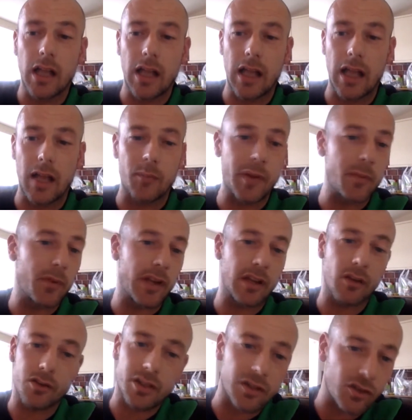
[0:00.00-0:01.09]
and people
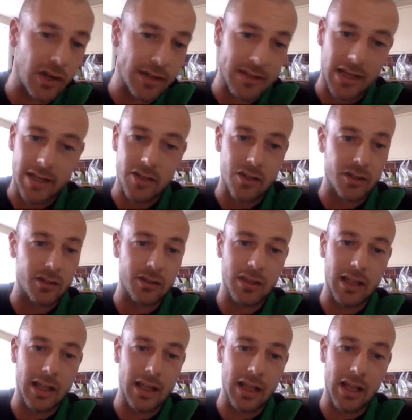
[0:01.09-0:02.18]
get lost in translation,
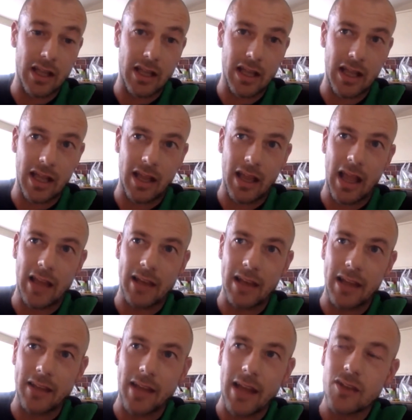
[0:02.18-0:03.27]
and
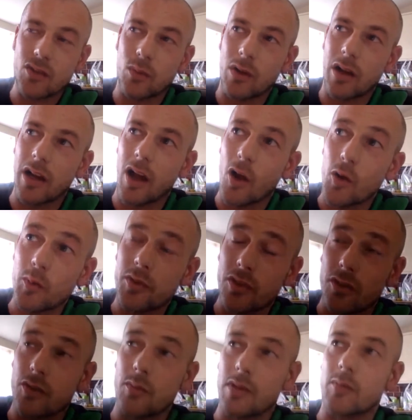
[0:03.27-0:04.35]
that's what I hope to
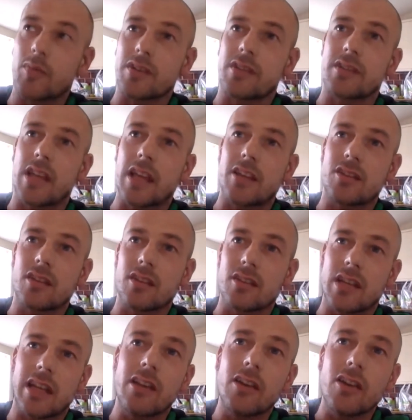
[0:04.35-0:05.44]
do with the presentation, and
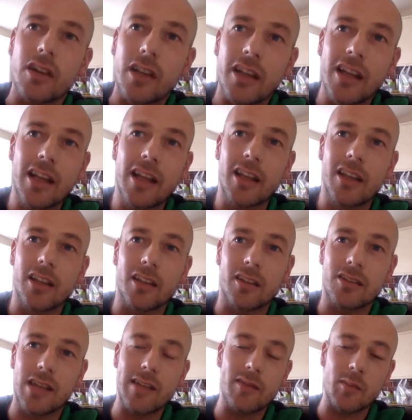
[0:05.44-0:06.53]
say, look,
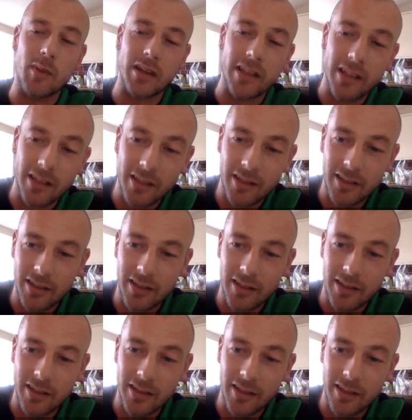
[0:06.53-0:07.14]
save your money.